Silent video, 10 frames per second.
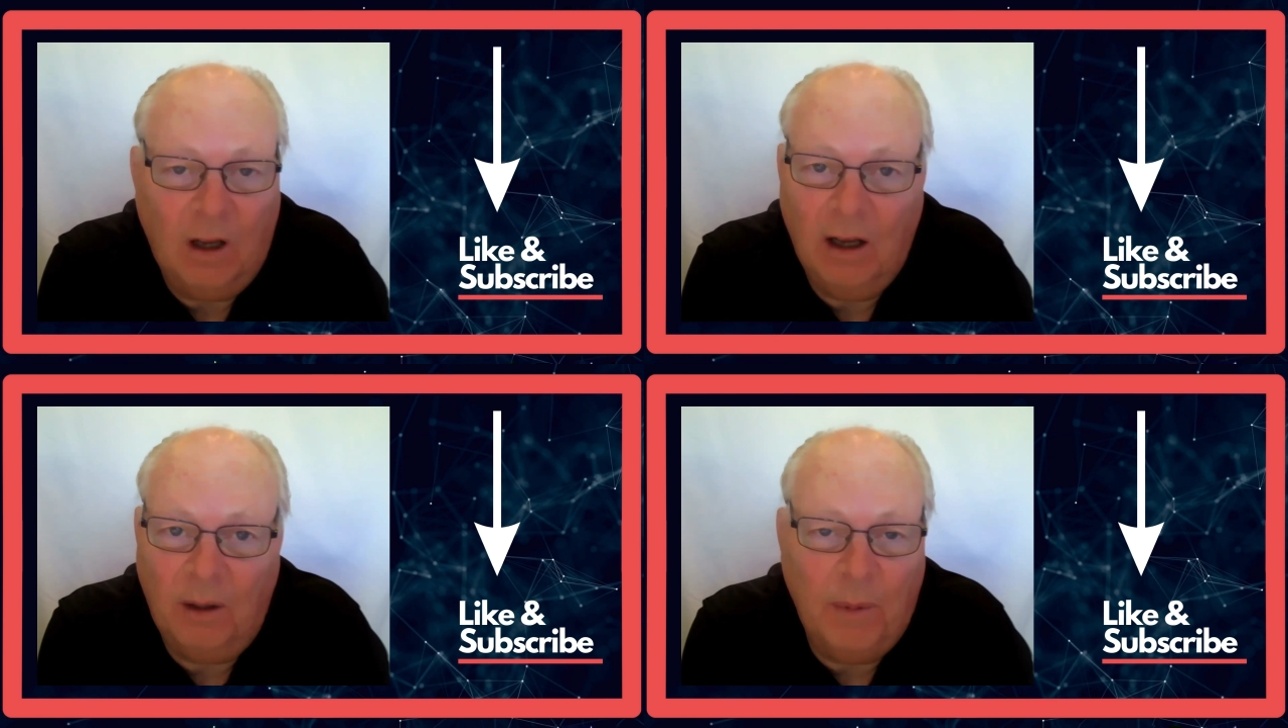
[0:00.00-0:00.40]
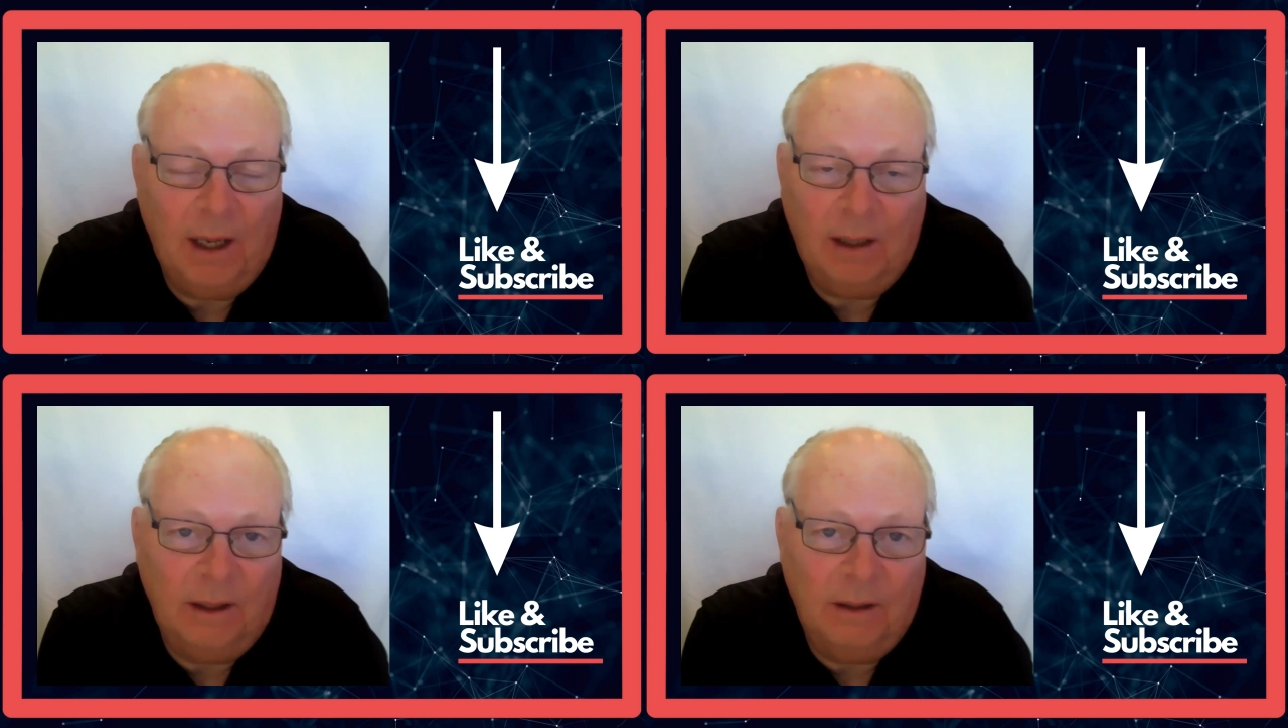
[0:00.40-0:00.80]

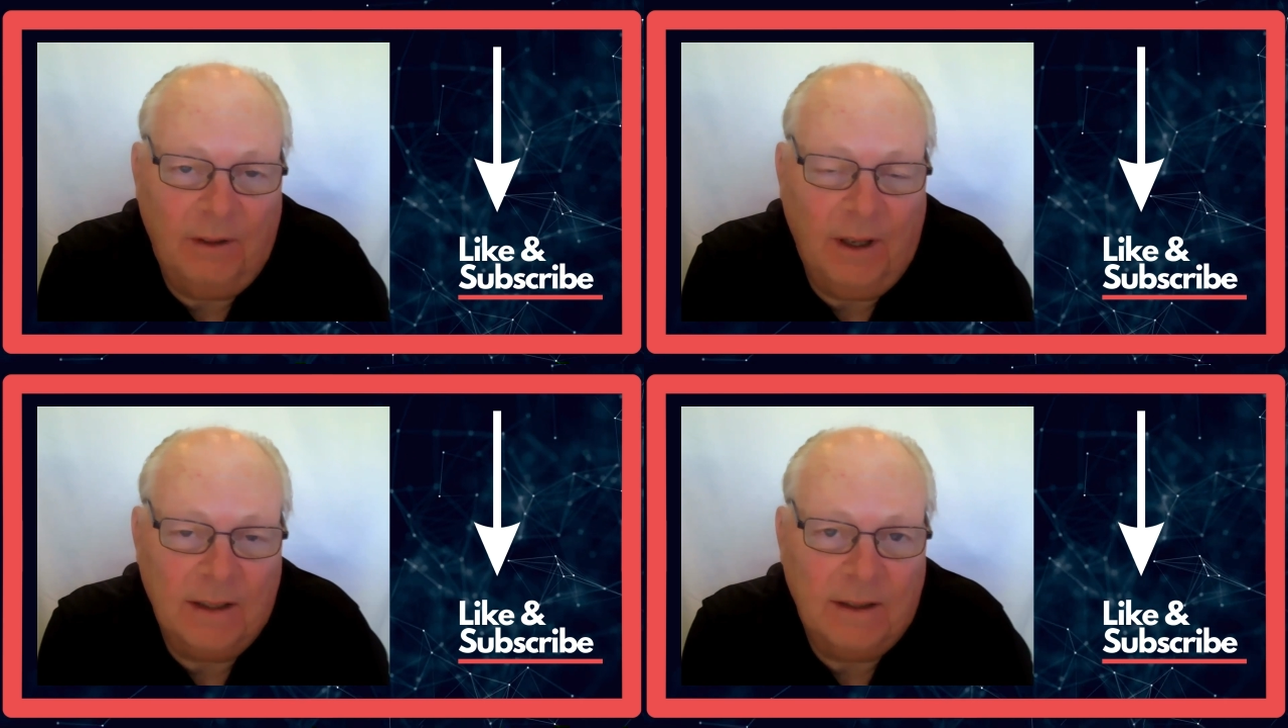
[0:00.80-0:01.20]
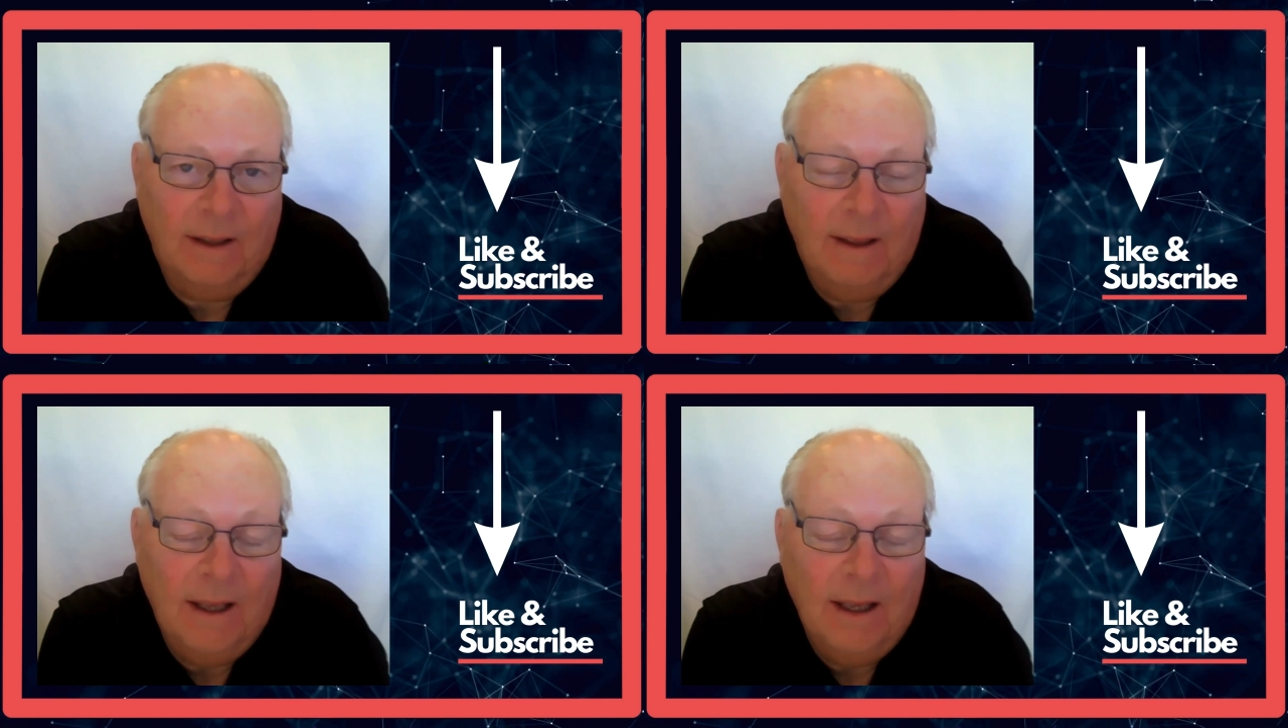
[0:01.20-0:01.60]
Automatically invest.
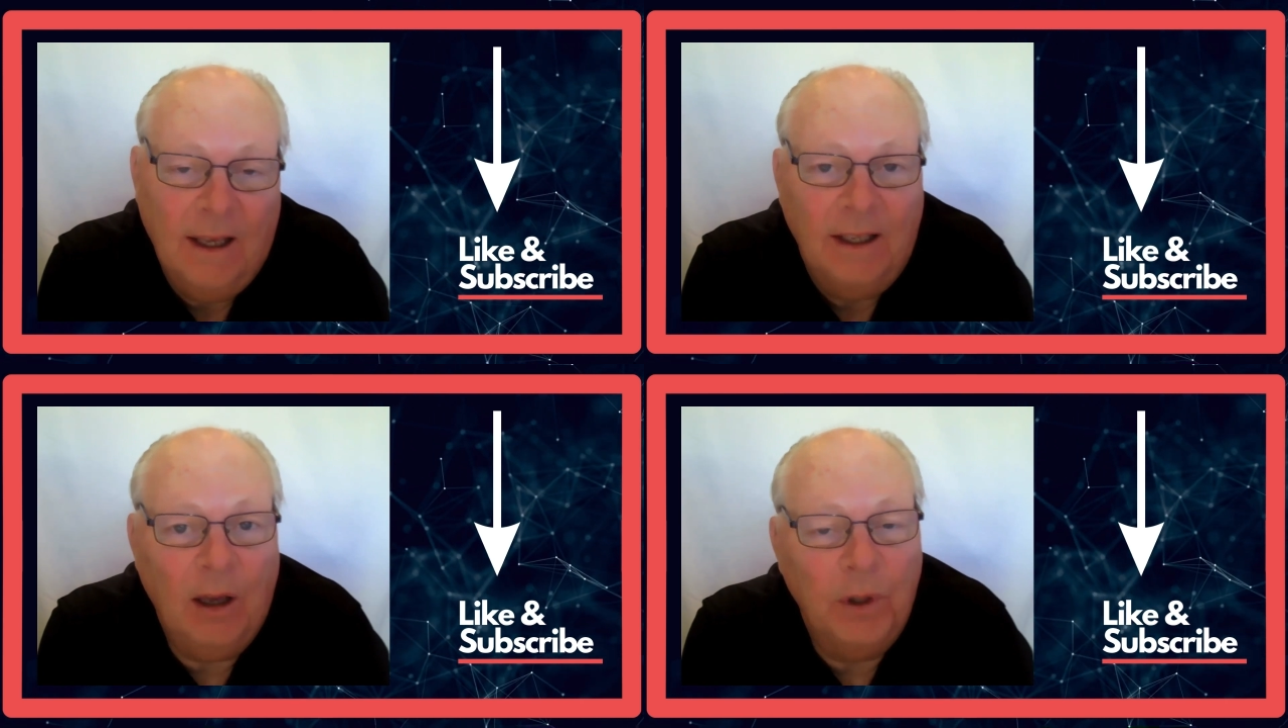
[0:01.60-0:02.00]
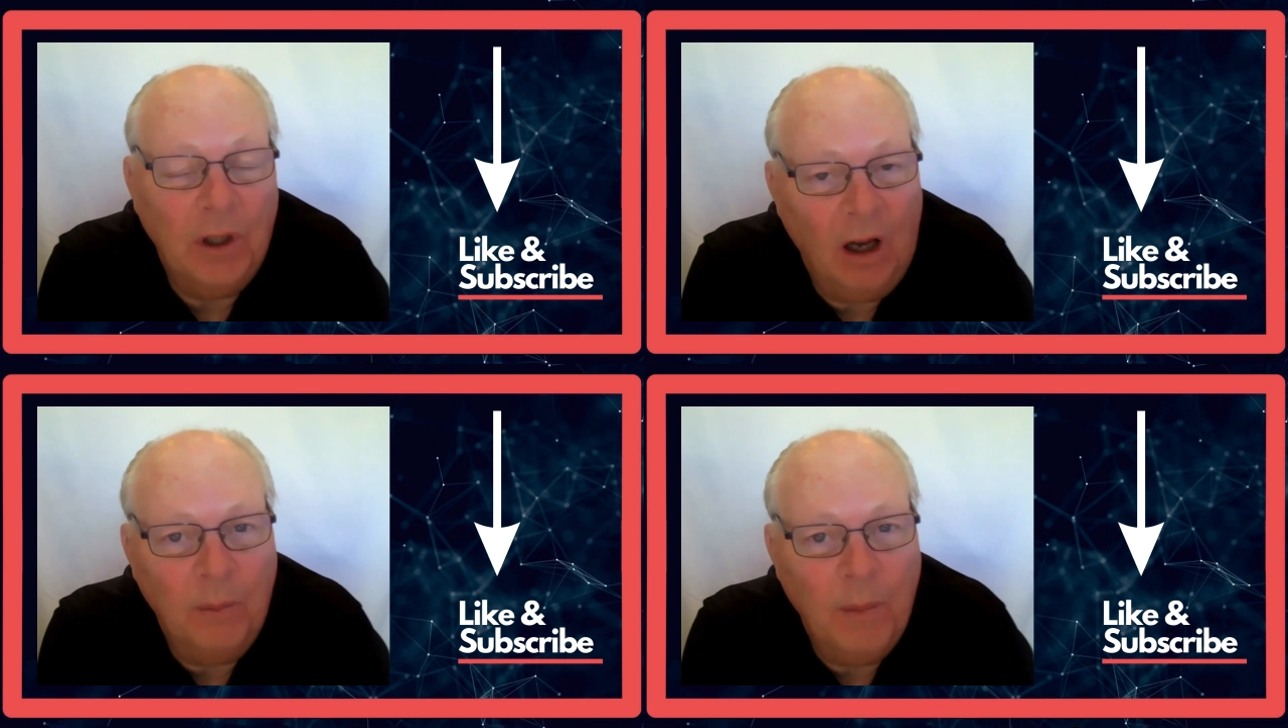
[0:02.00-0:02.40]
Now, when you
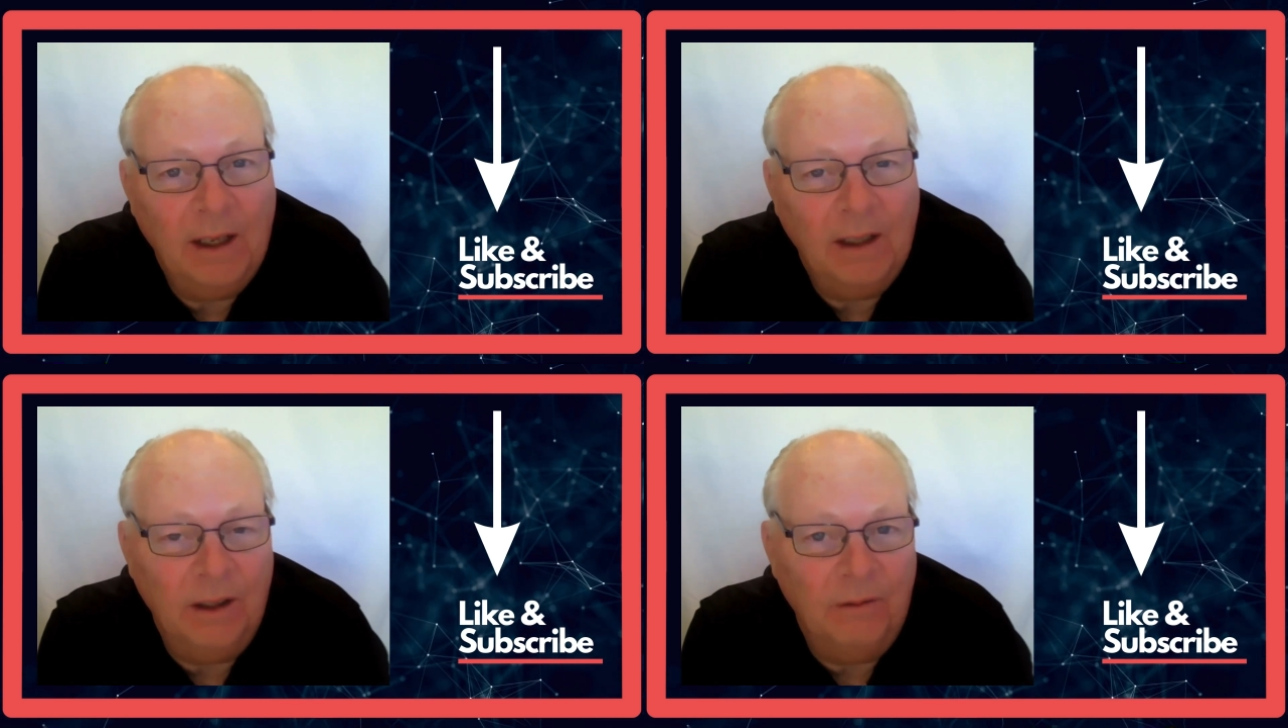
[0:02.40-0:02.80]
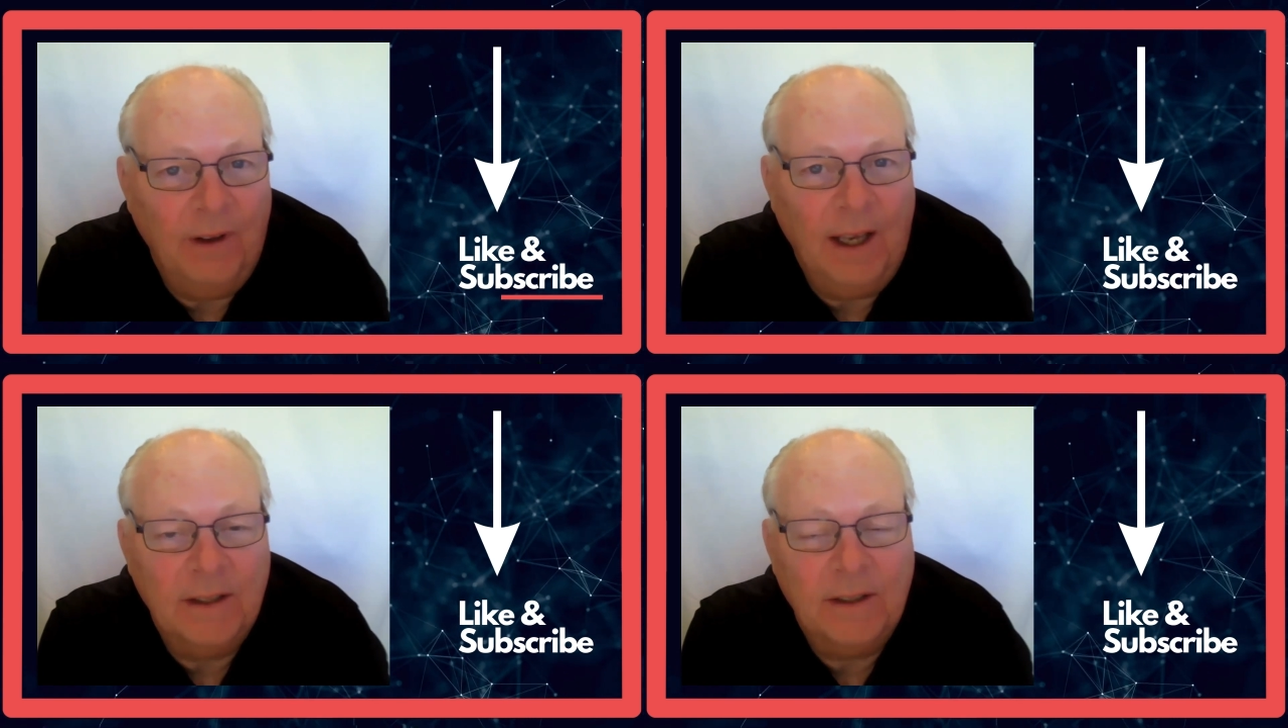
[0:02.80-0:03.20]
automatically
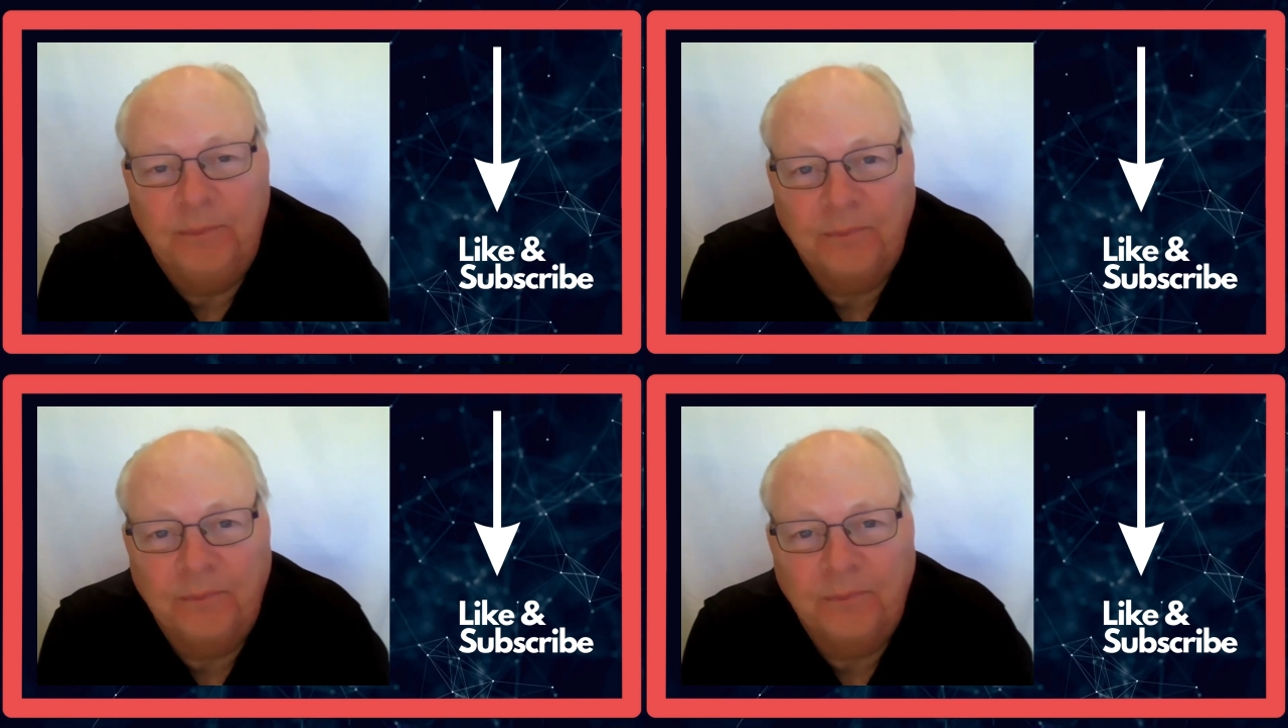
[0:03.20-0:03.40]
invest,